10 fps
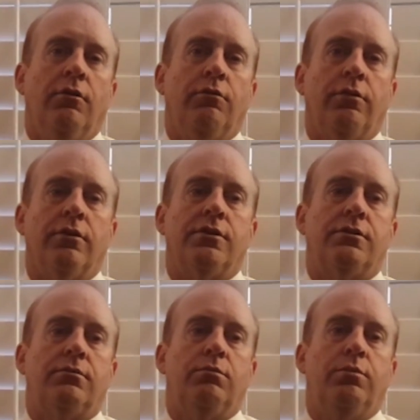
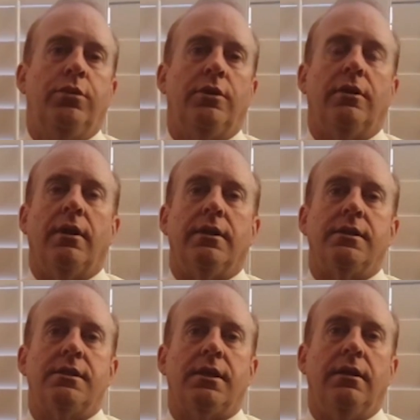First put it on
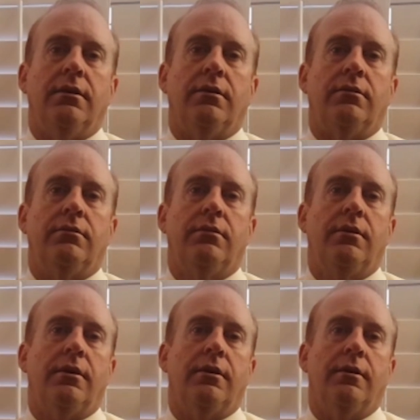sale
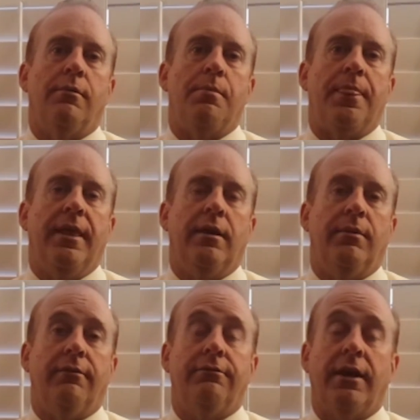at
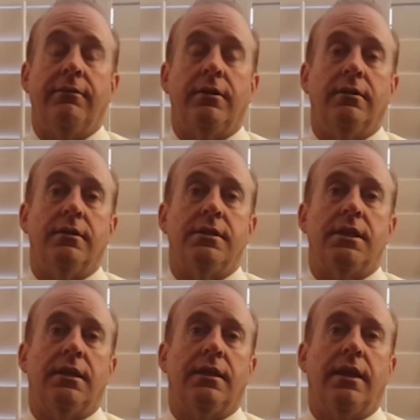about
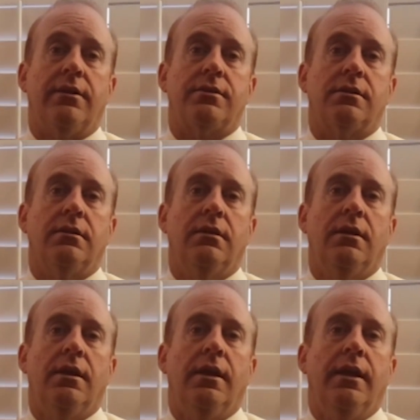$510,000,
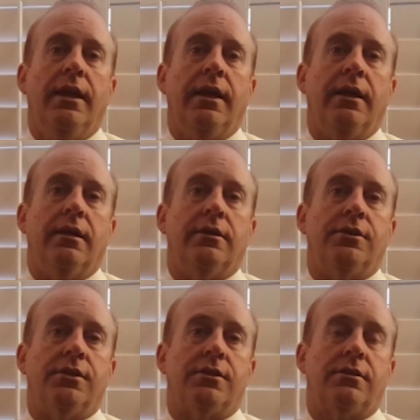and
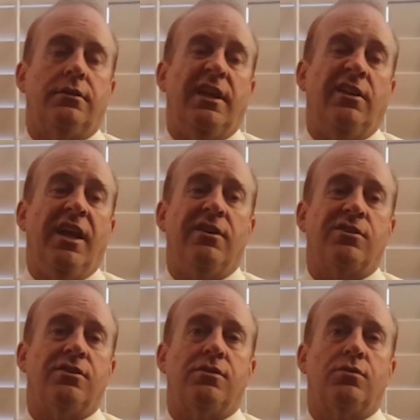just in
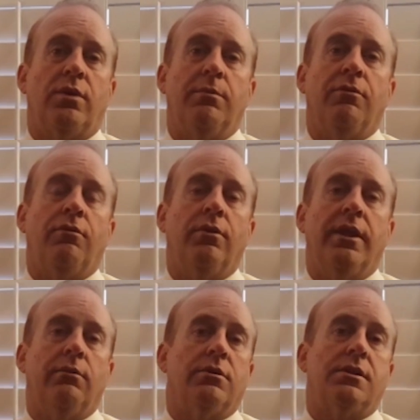houses right before
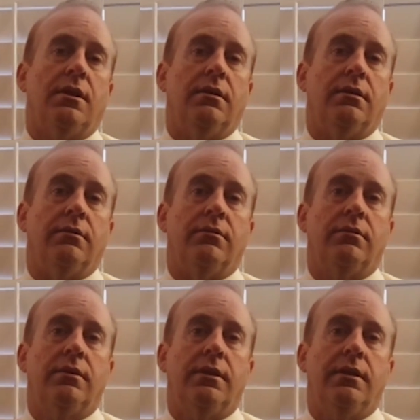that were selling
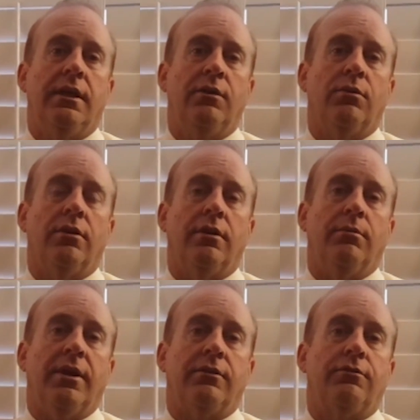anywhere in
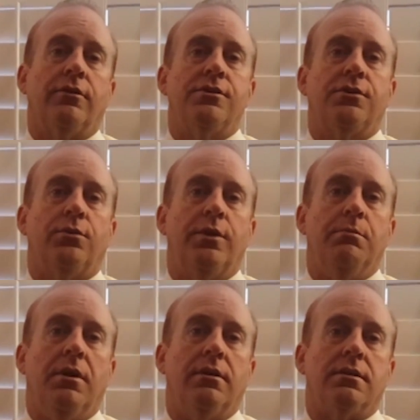about the first 3
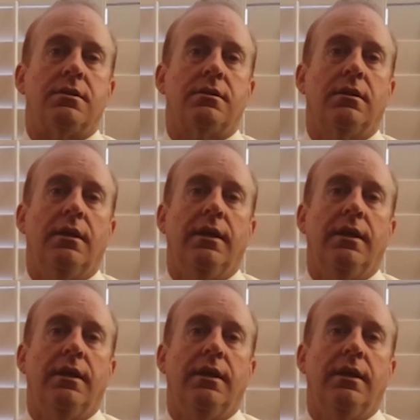months.